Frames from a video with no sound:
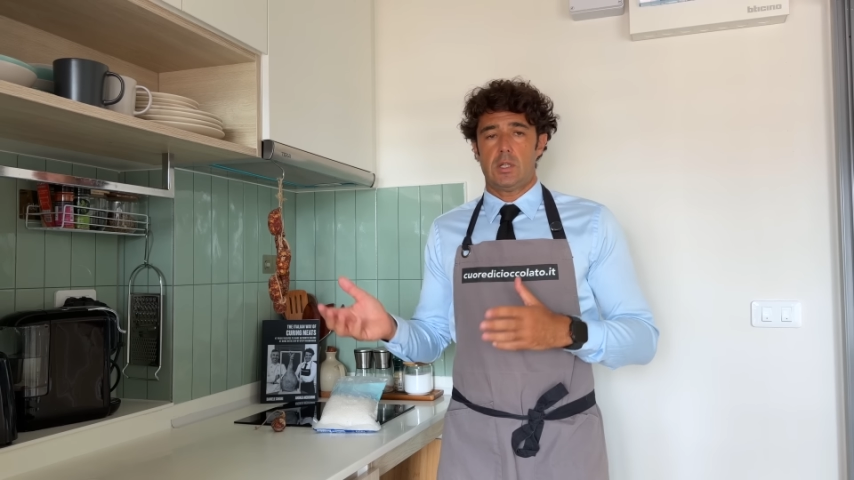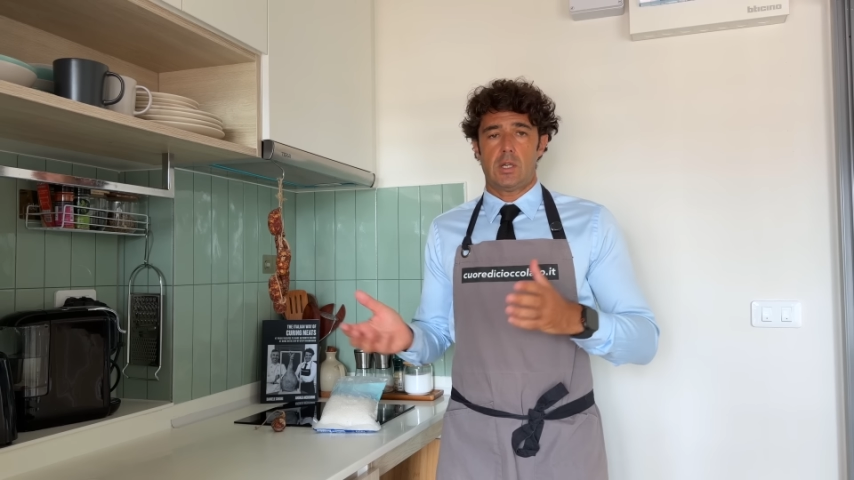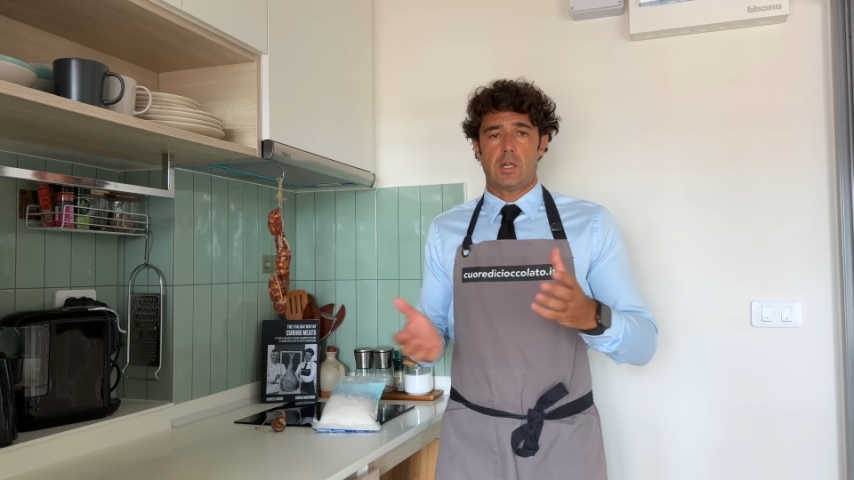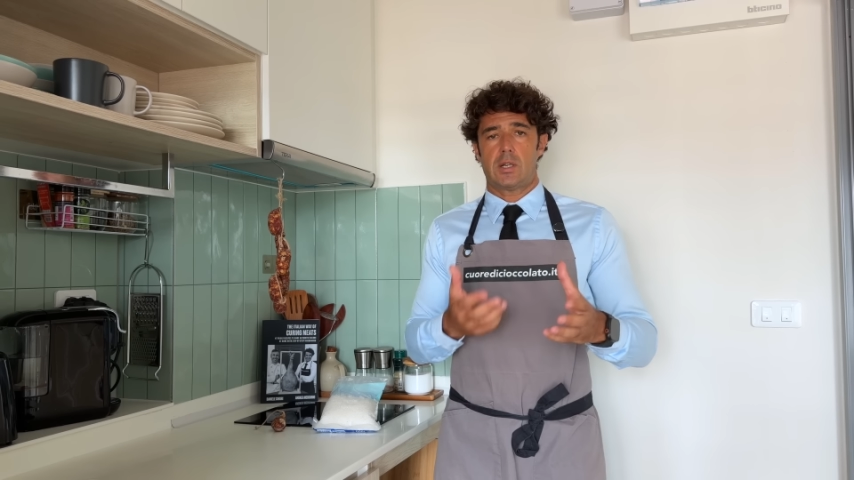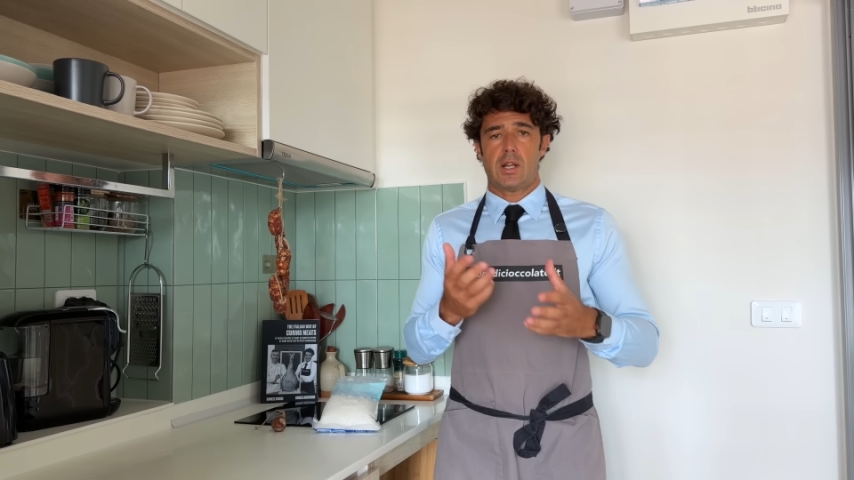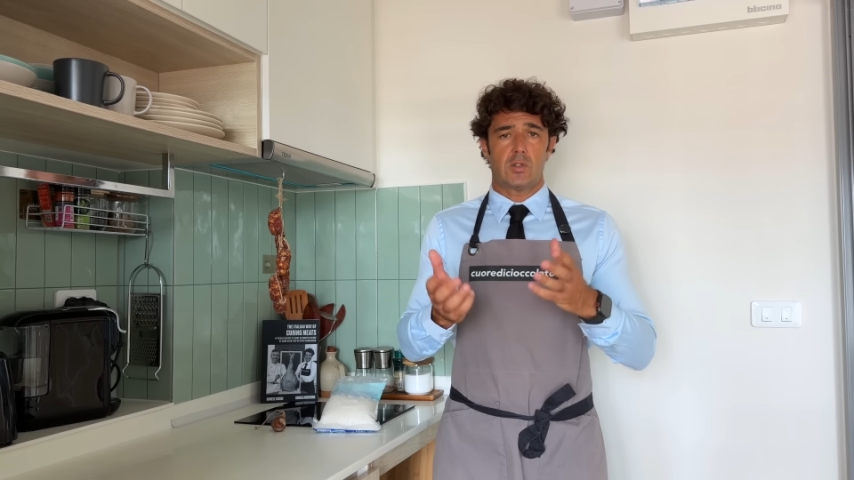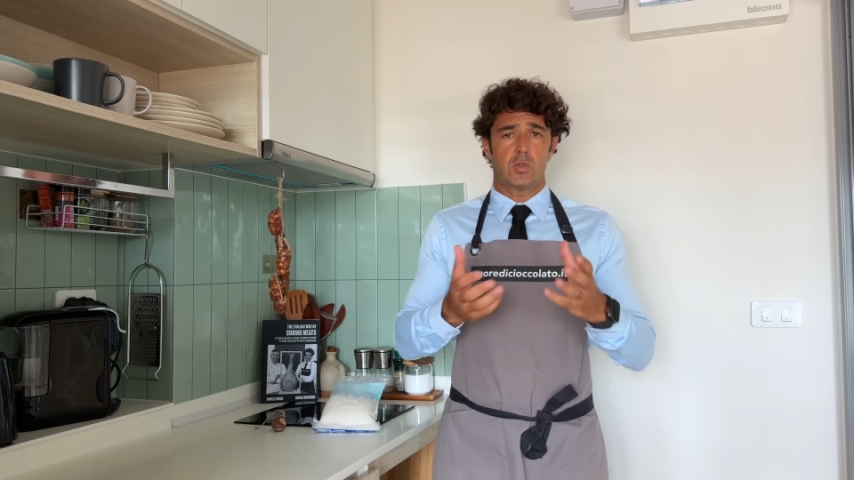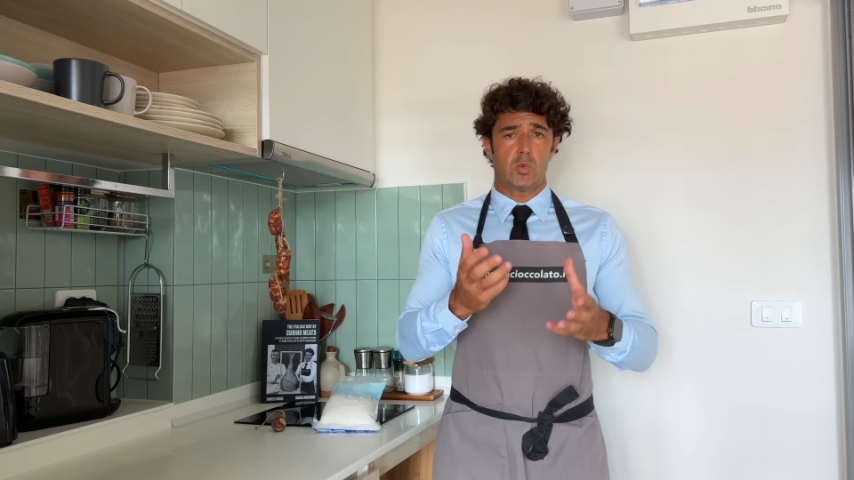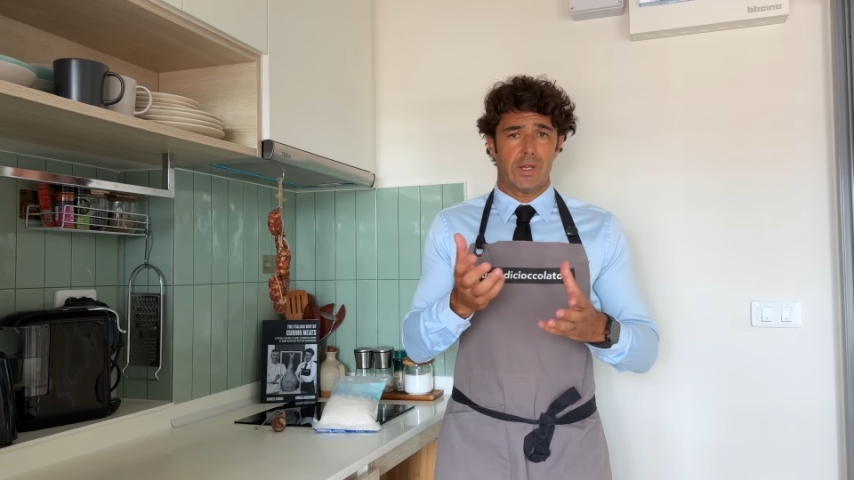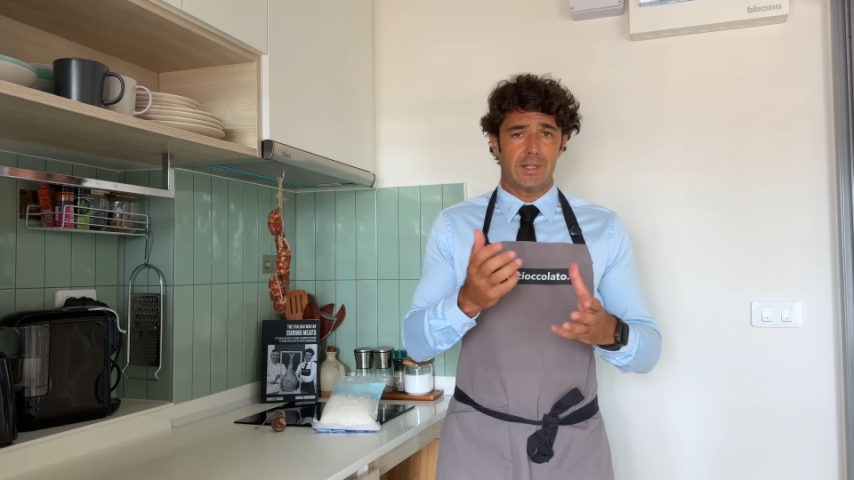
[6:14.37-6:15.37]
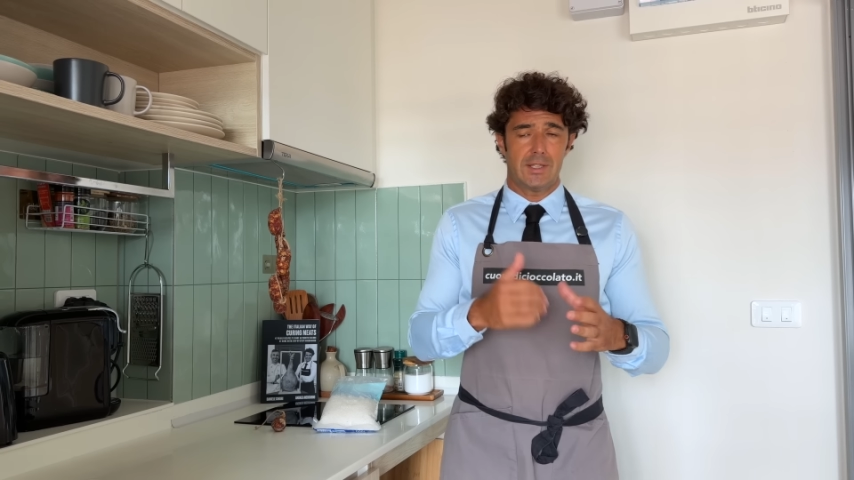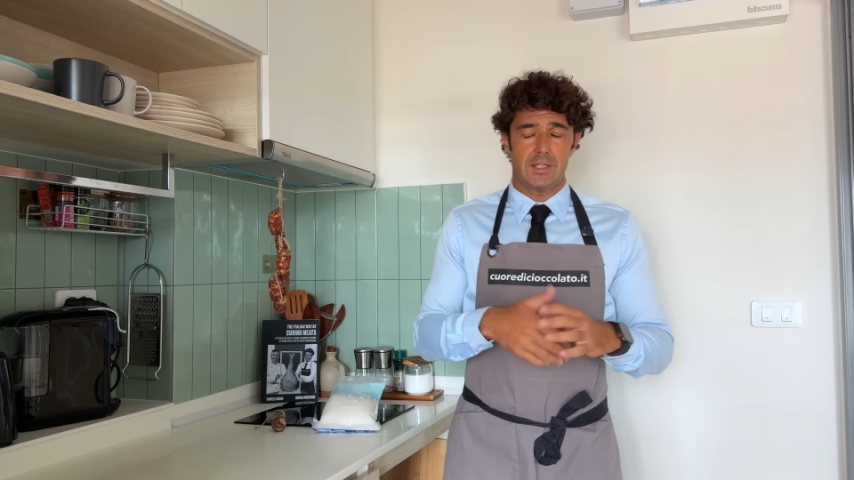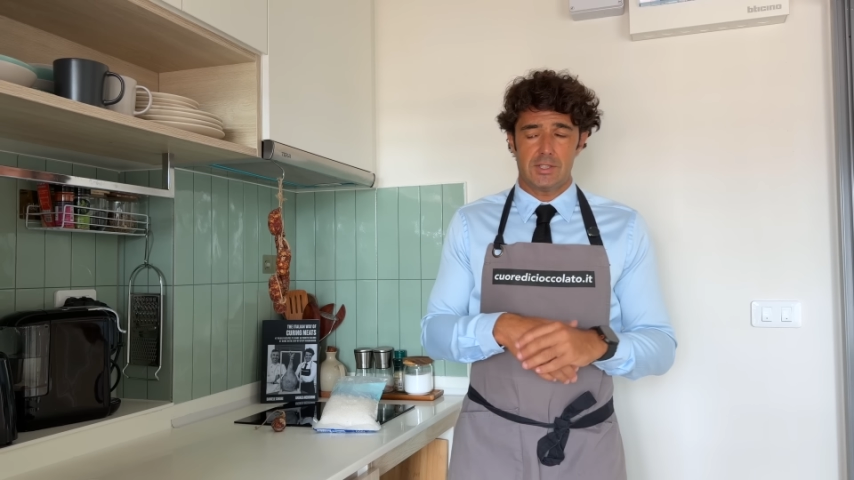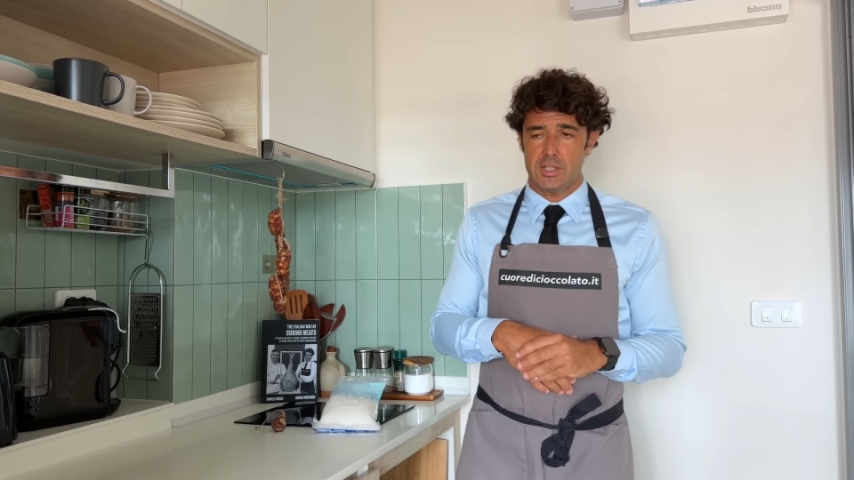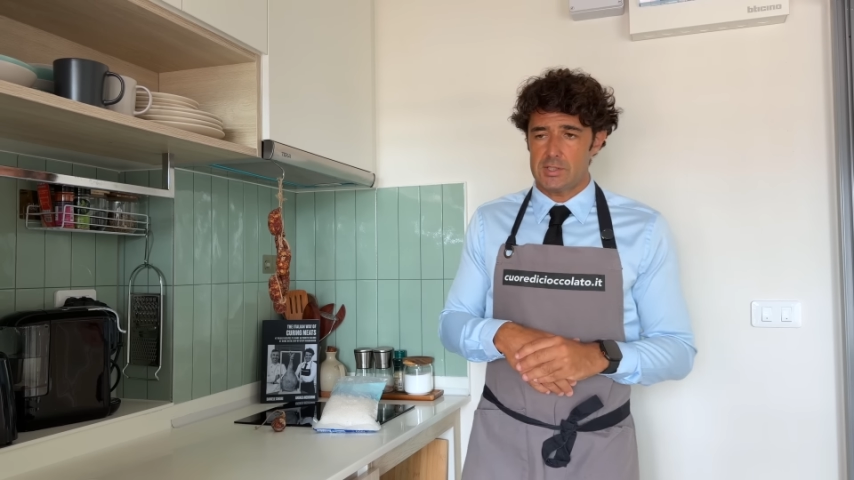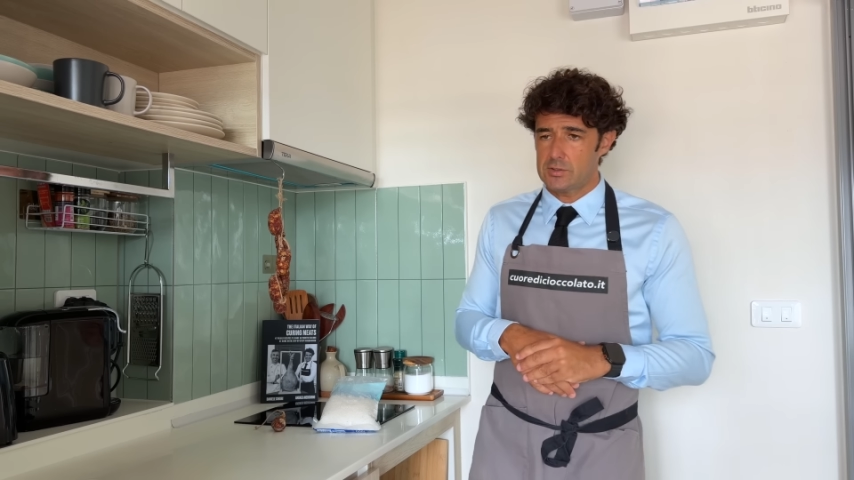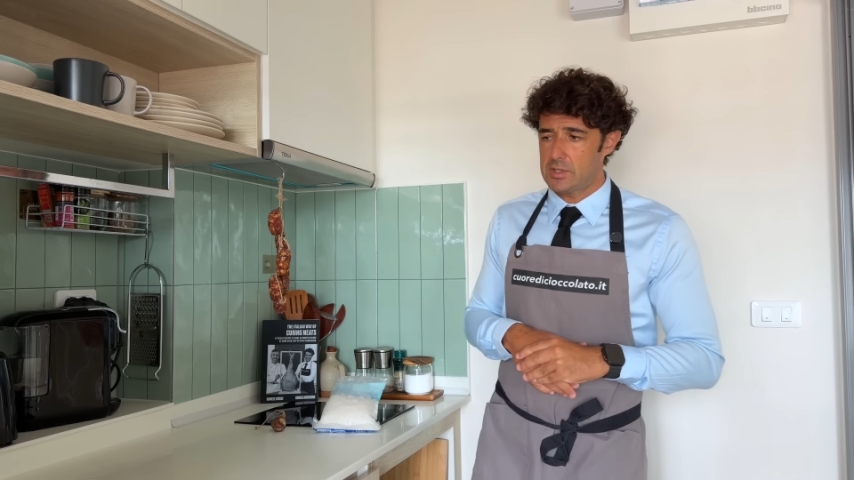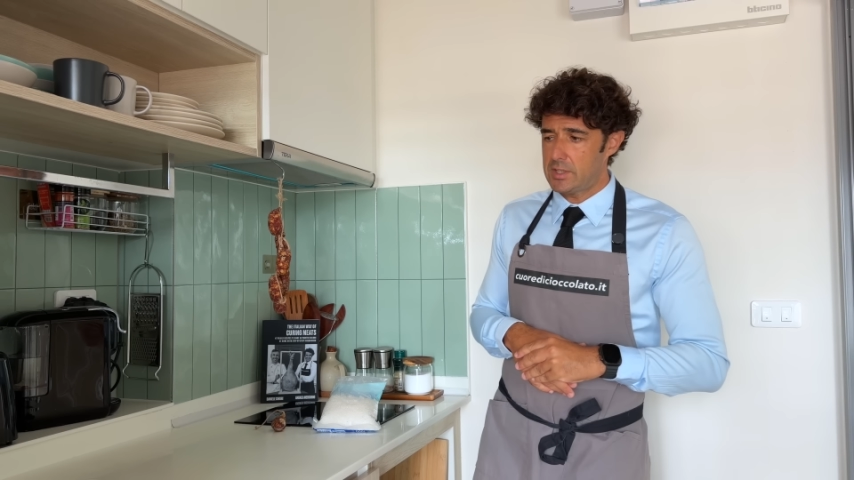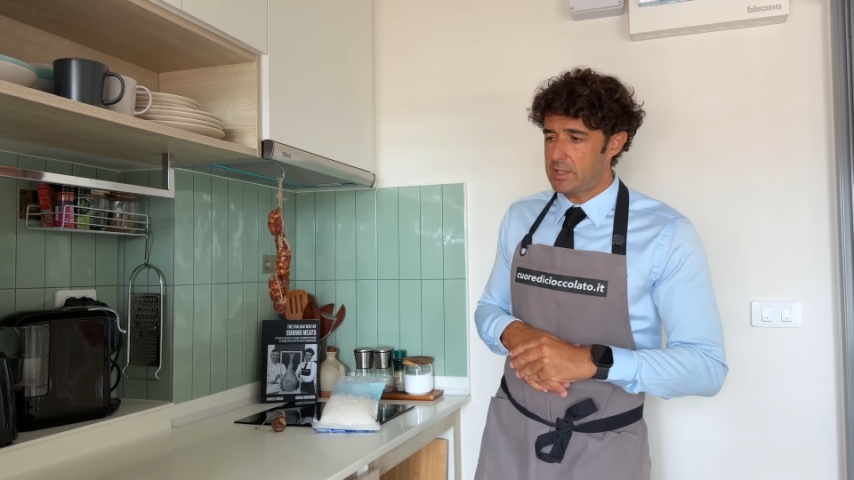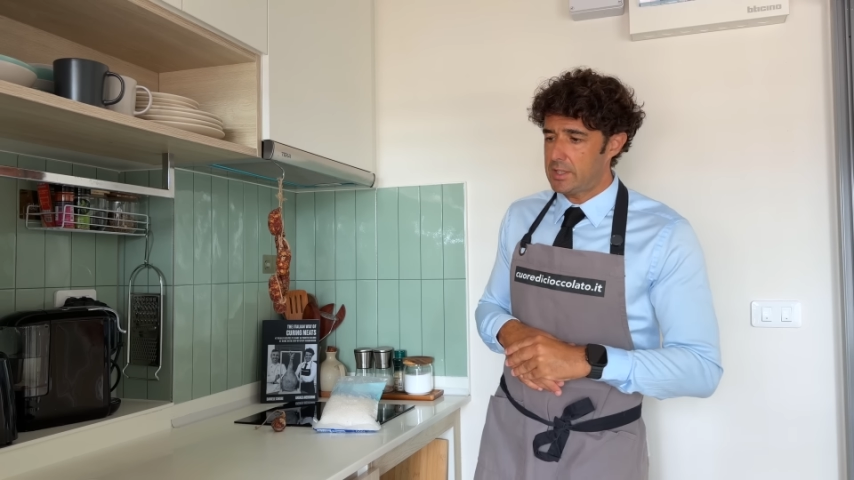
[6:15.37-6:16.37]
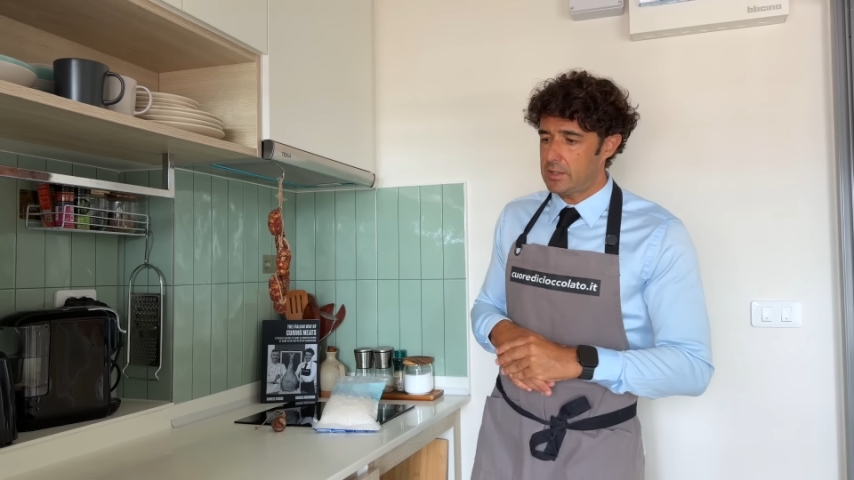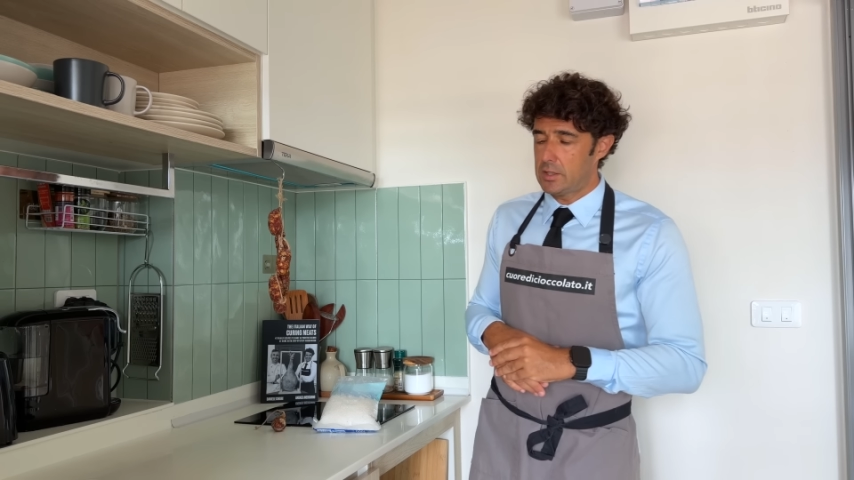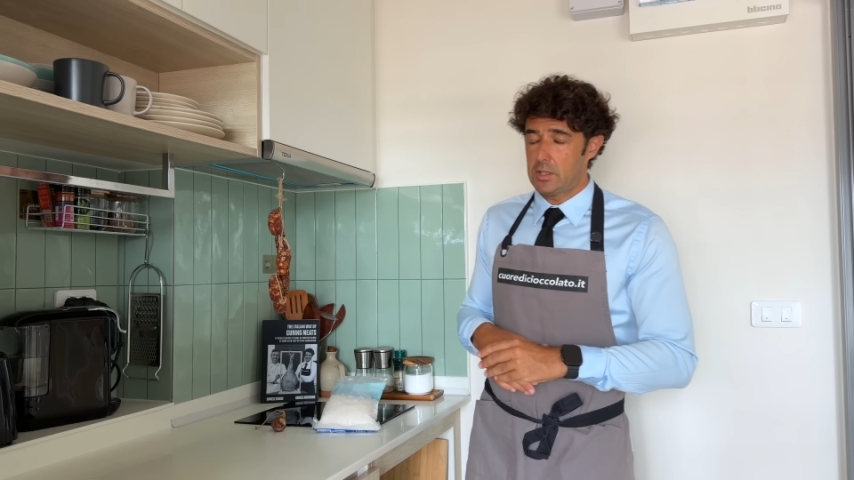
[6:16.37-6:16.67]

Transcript: around 20 Celsius degree,